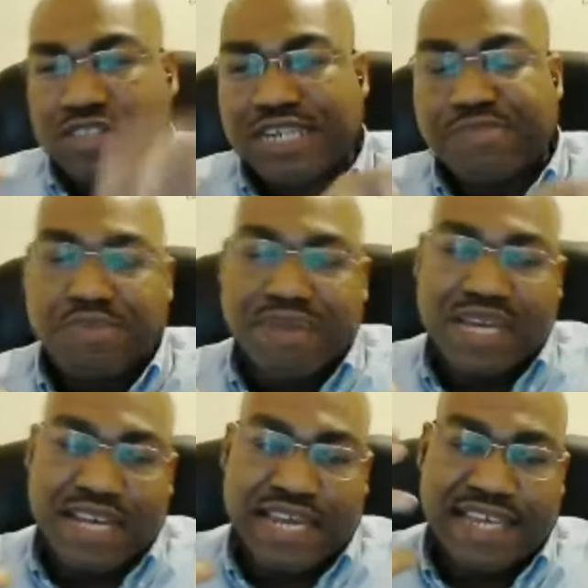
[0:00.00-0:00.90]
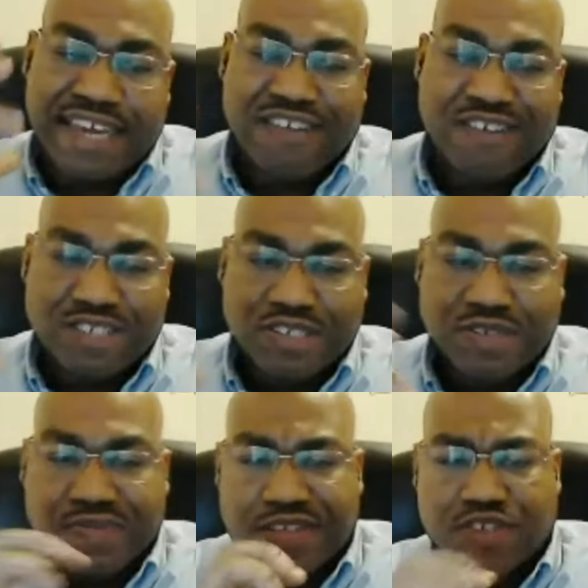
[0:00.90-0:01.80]
temperament and
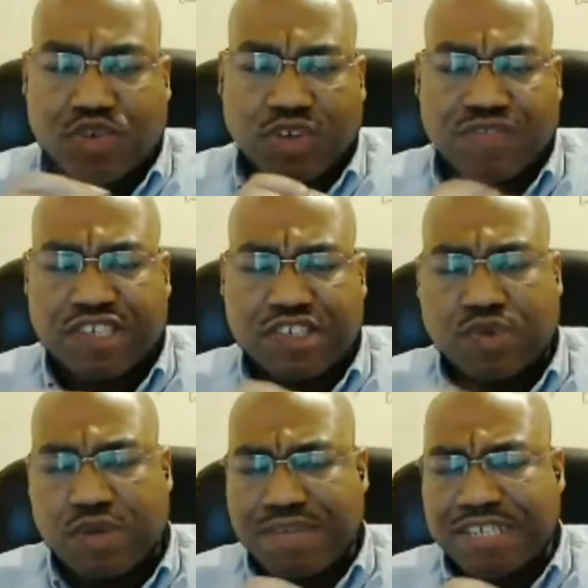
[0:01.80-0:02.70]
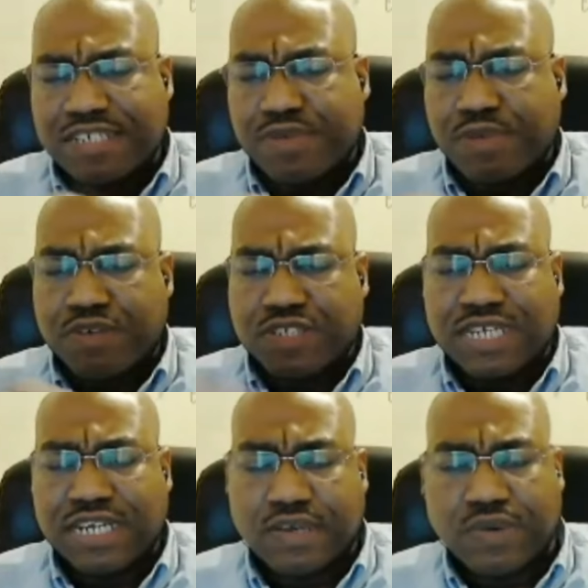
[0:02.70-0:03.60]
character. Sort of this is what makes up your
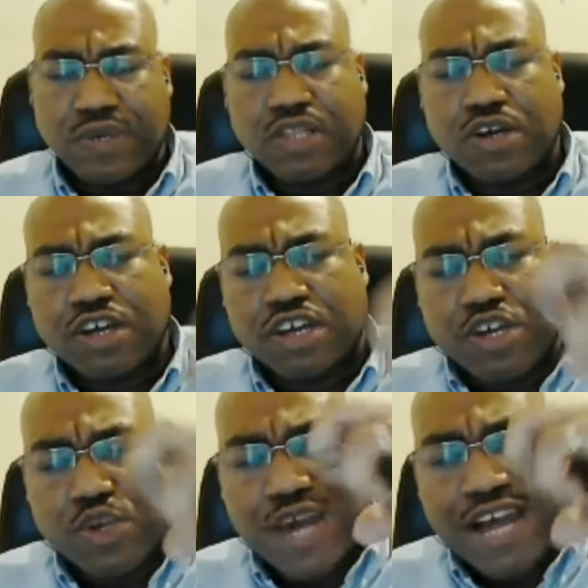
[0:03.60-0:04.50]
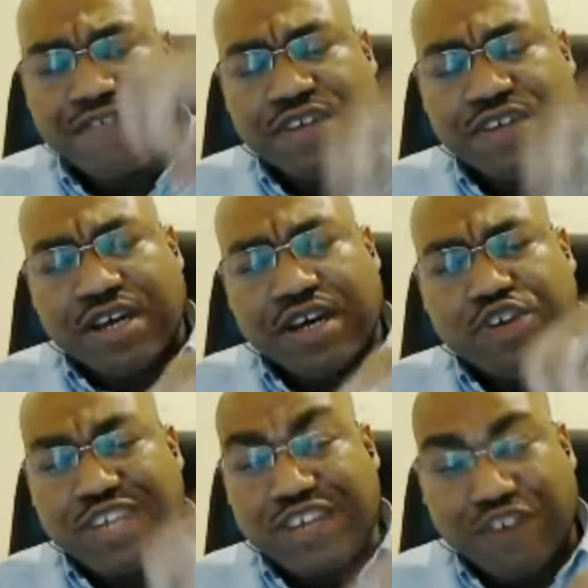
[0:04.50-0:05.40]
personality going along. You have
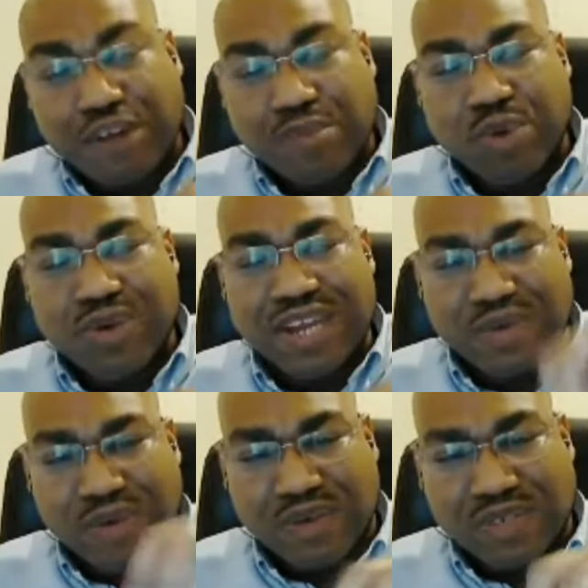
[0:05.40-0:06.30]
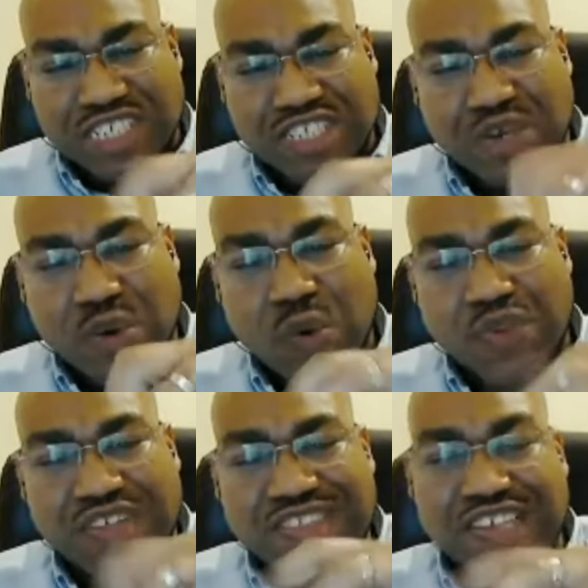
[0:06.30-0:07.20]
your default mode network, which is the
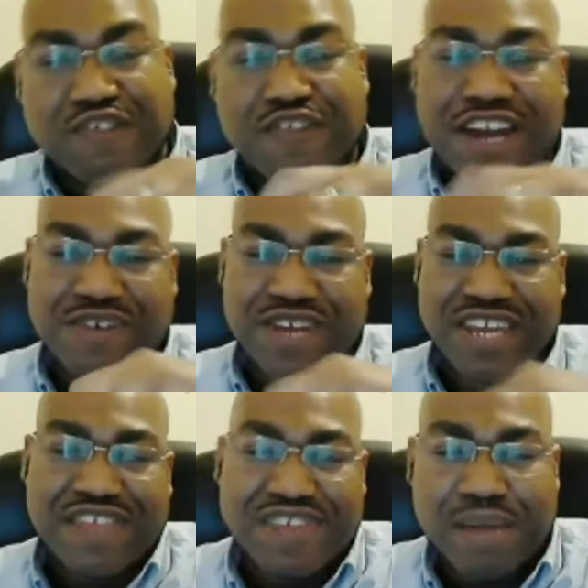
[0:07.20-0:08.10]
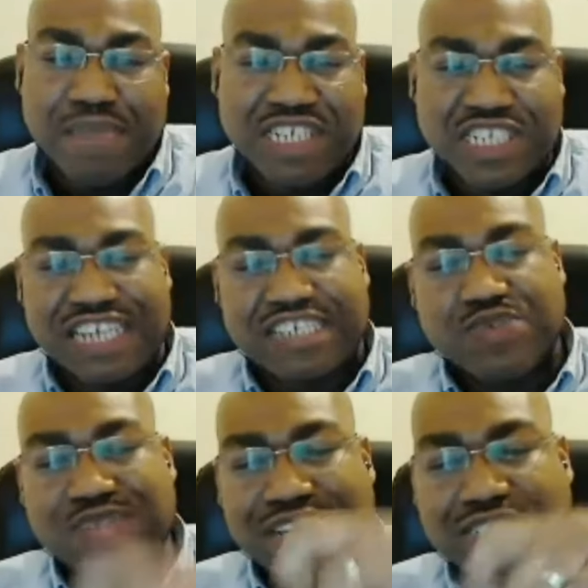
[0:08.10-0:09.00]
core thing that's firing, and I think I mentioned that
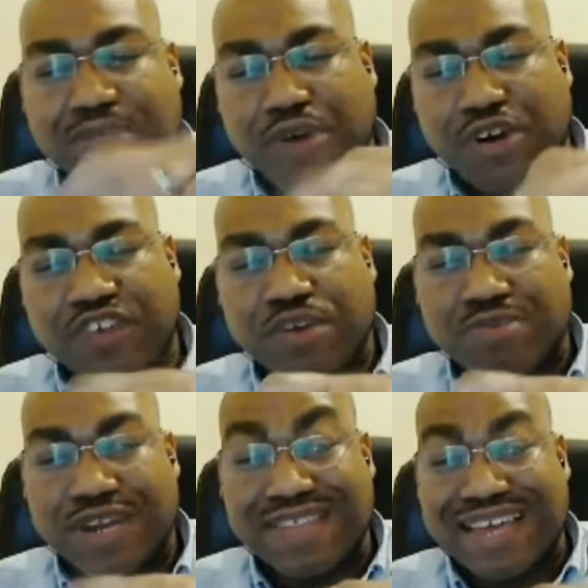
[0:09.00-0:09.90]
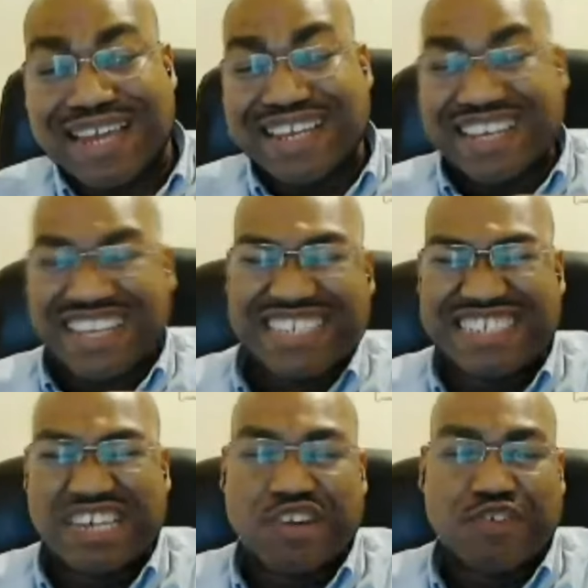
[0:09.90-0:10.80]
to you. That's the part of your brain that that's
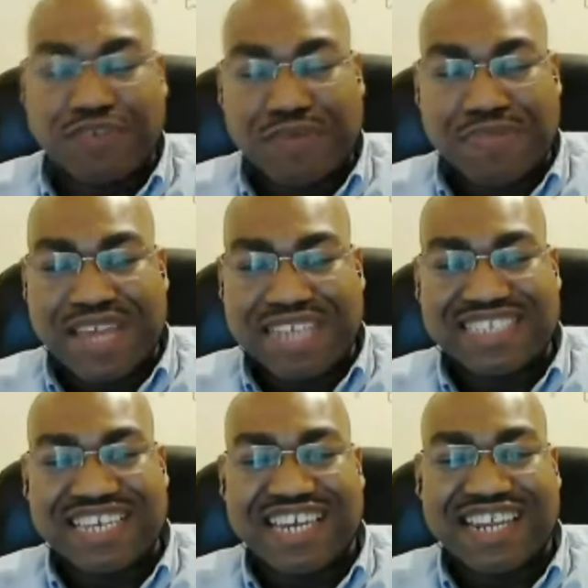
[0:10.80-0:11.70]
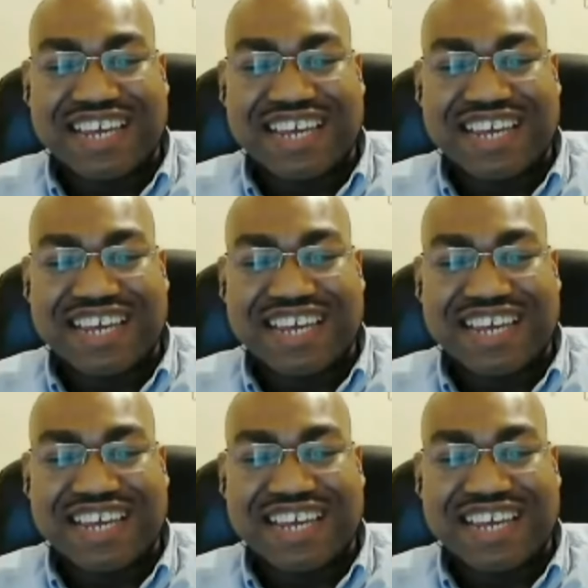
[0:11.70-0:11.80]
self, that's id,